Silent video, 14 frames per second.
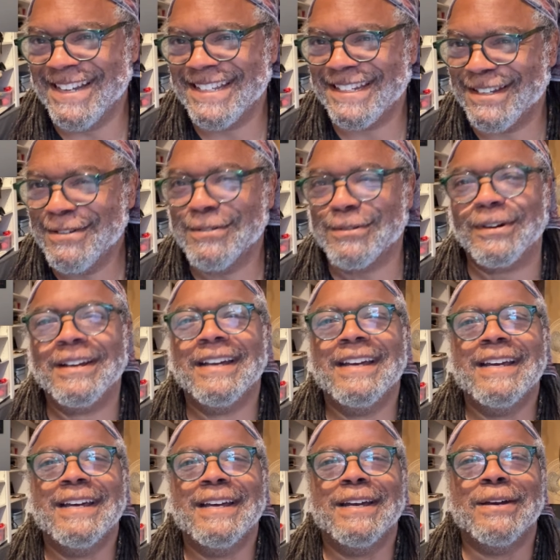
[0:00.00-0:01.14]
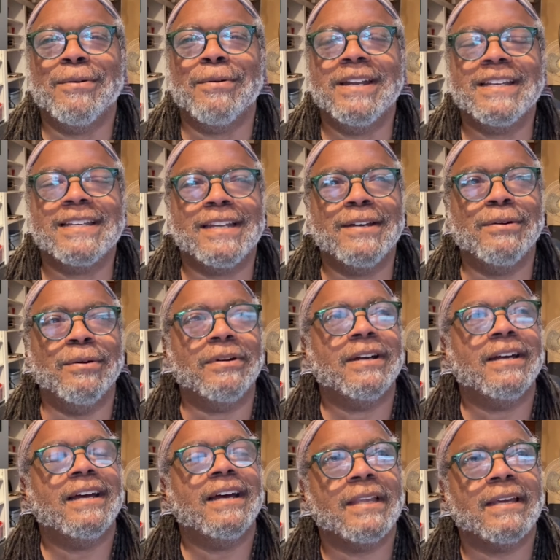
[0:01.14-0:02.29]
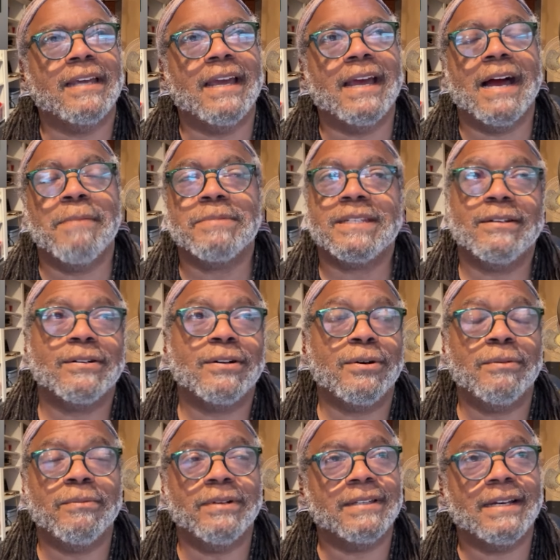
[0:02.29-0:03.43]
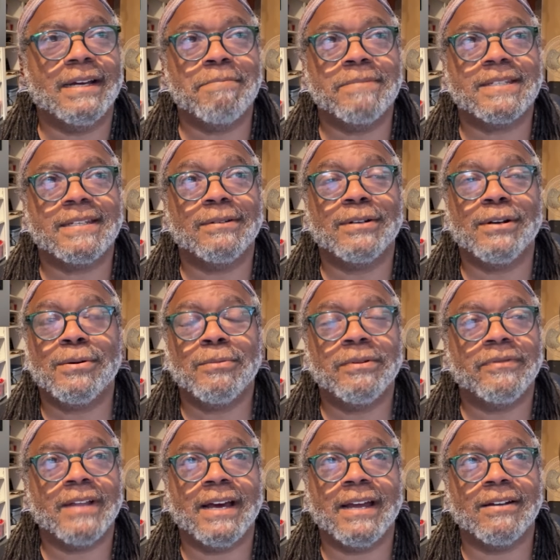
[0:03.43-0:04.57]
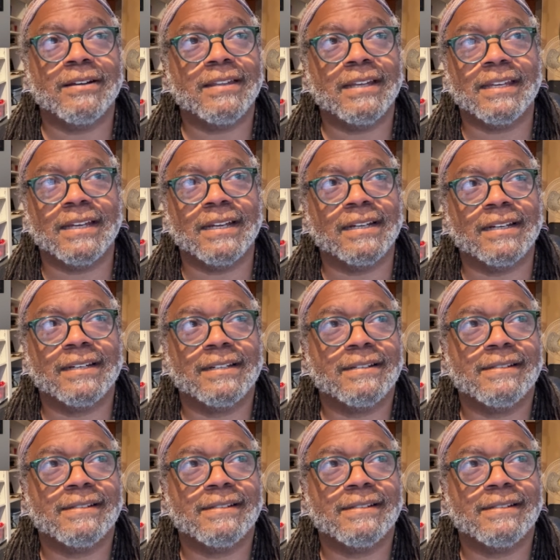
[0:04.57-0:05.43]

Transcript: we just do. We just do. Yeah, I'm still going with I'm still going with flat Earth. I think.